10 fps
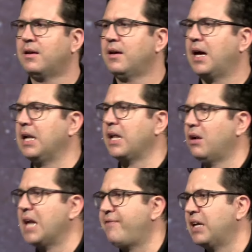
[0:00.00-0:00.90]
A little
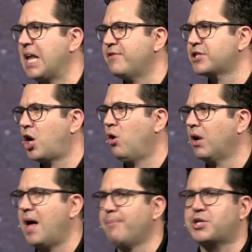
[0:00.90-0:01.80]
leaven leavens a whole
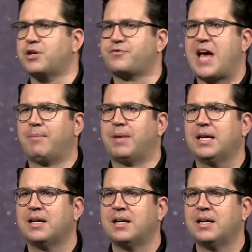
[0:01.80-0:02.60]
lump, church family.